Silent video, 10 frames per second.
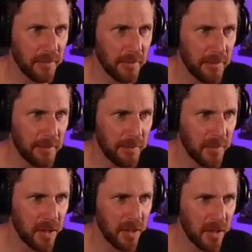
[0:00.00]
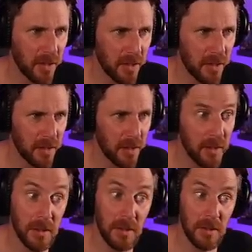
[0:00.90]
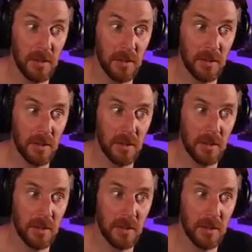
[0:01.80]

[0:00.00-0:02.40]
[no speech]